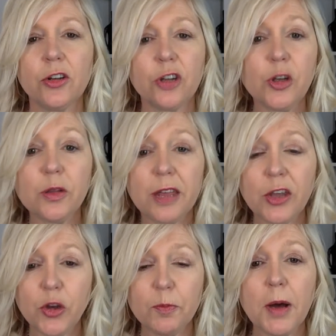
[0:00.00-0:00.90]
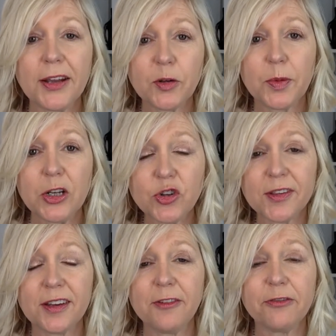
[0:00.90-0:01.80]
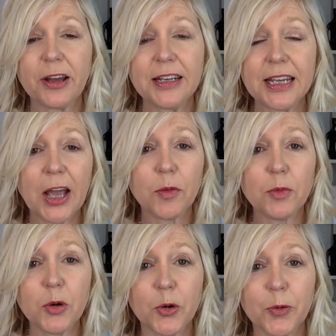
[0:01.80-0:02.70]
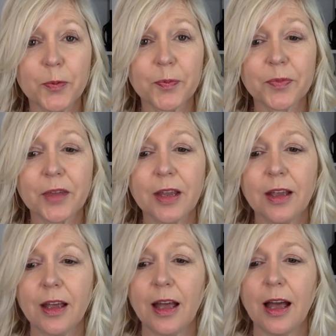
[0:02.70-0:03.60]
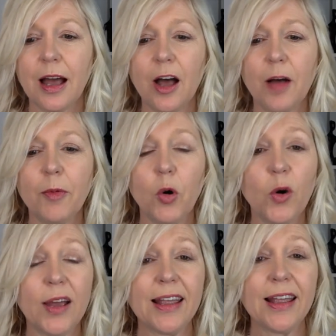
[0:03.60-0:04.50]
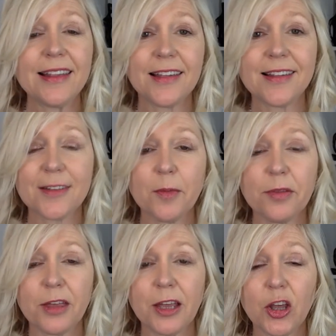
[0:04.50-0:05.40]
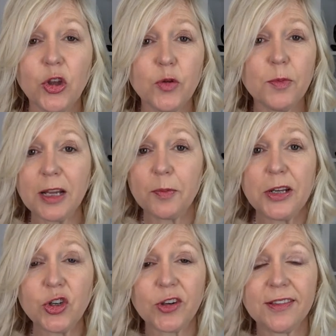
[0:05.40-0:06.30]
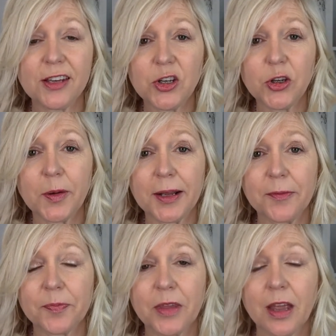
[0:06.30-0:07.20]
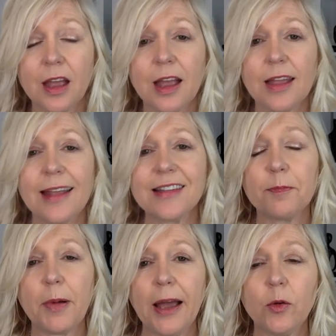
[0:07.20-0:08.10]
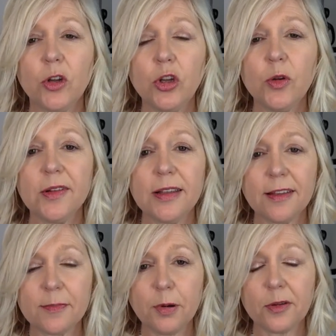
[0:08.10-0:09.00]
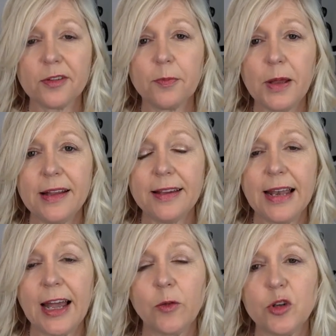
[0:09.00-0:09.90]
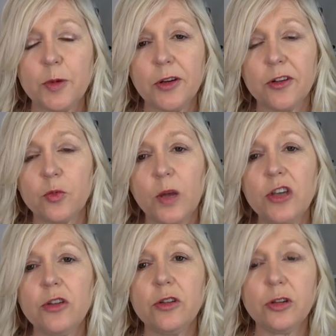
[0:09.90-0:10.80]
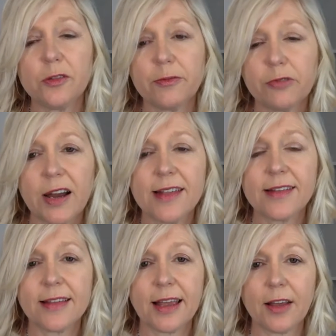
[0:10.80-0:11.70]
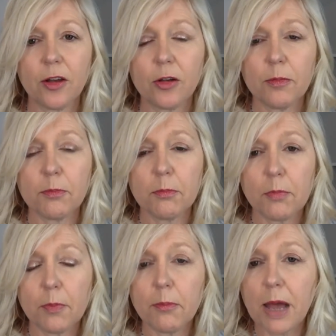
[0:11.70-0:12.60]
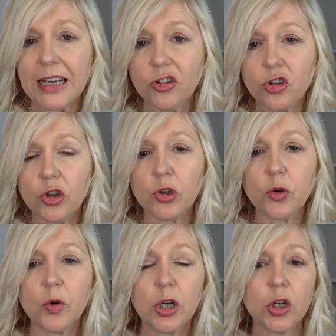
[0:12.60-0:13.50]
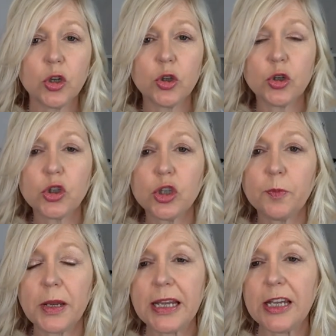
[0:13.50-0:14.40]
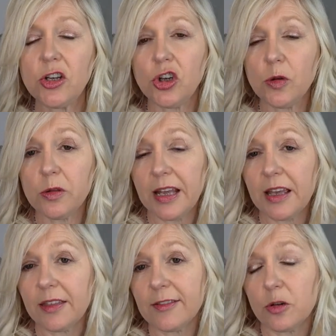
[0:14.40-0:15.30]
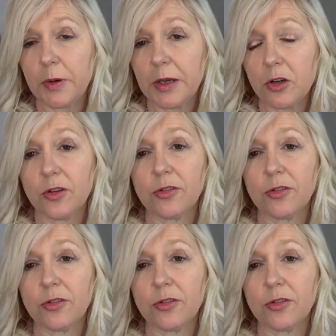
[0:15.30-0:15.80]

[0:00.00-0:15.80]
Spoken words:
do you think you might be interested in finding out more? Or is this something you might be interested in doing? It's about using this possibility language, because when you use phrases like might you, could you be, do you think this could be a good